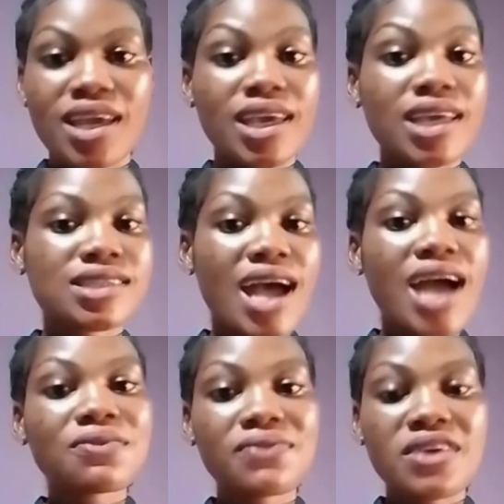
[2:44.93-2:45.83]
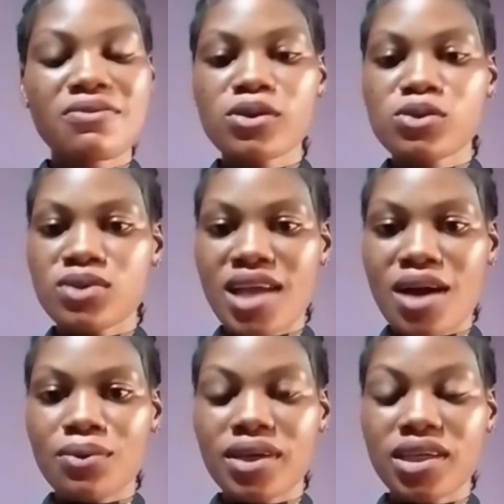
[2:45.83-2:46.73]
It adds flavor to
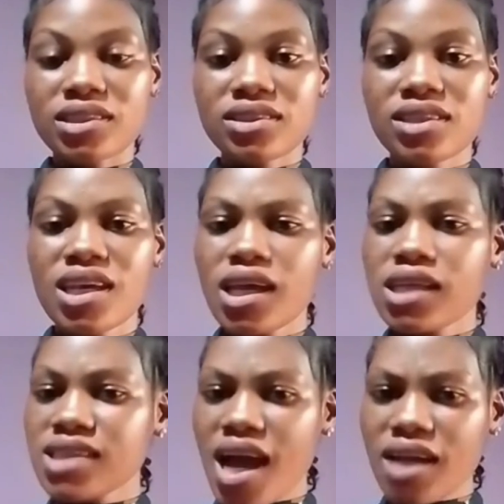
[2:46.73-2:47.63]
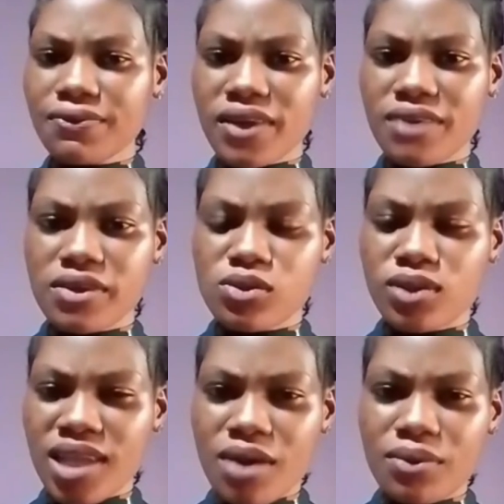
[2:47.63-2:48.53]
language. It adds flavor to
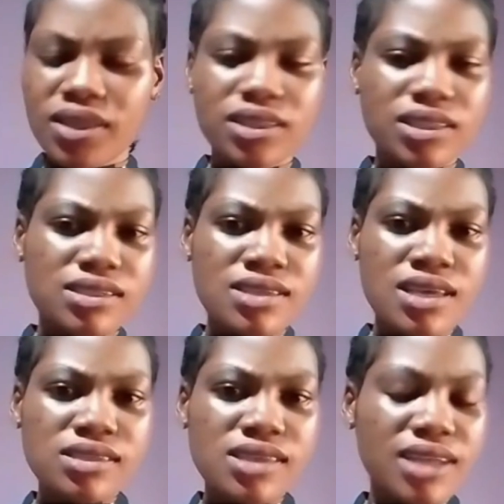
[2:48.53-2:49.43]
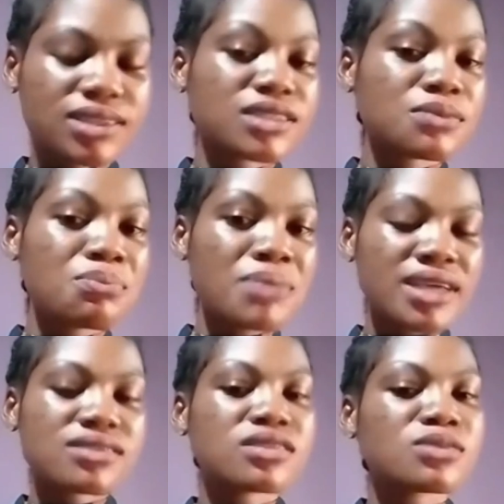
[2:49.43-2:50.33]
language in the sense that it
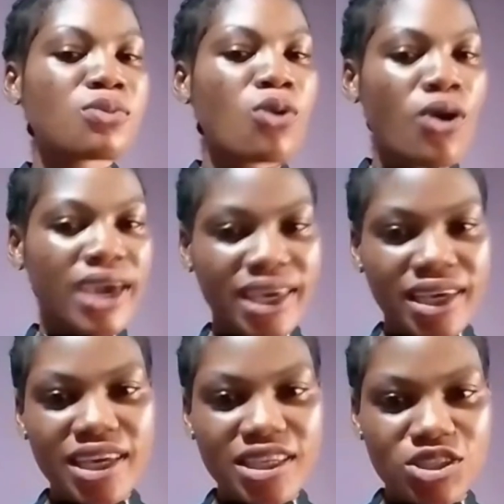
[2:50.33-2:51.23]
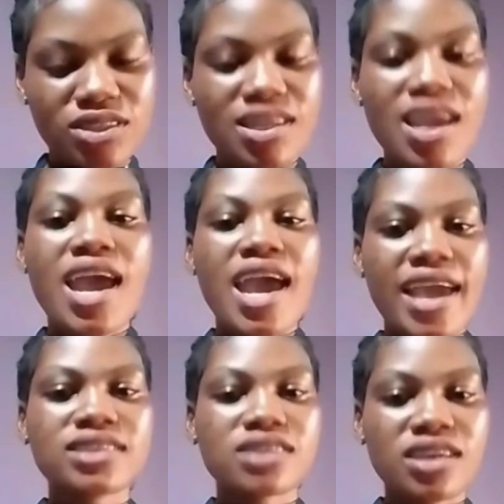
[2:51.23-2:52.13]
makes it more engaging
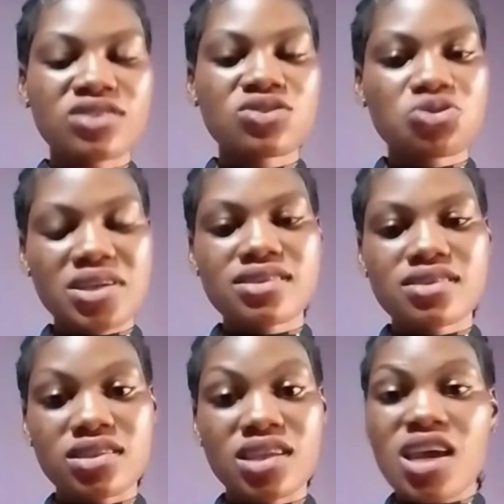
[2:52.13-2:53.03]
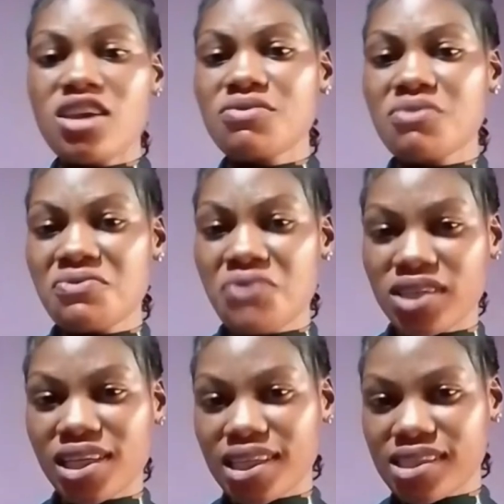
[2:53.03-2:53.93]
and interesting even for
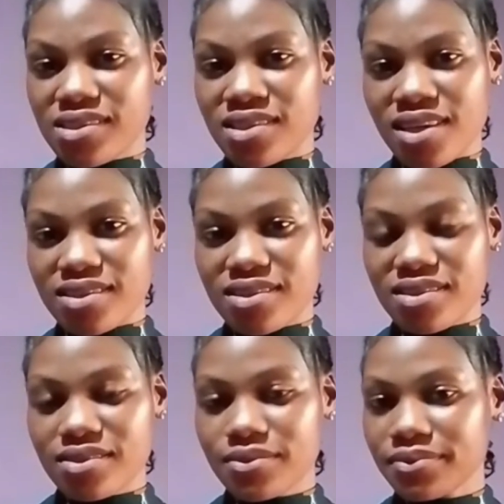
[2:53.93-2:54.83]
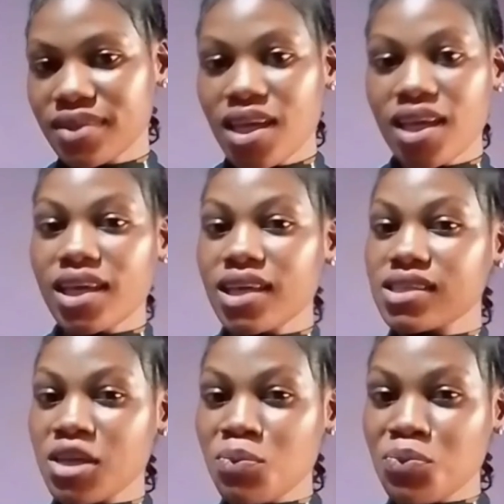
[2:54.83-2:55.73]
the listeners. It
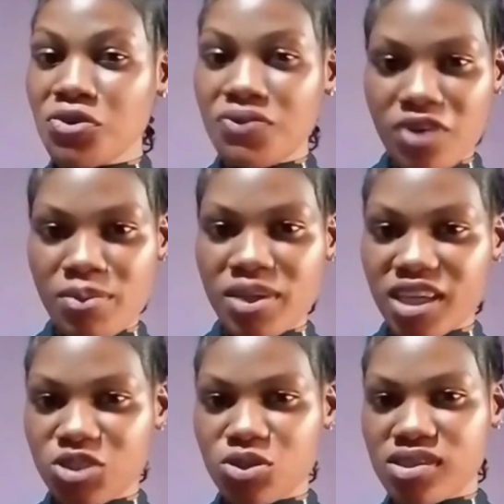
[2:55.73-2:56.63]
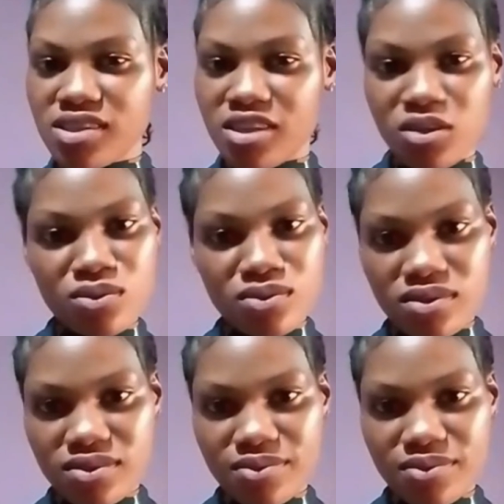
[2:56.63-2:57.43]
improves communication skills.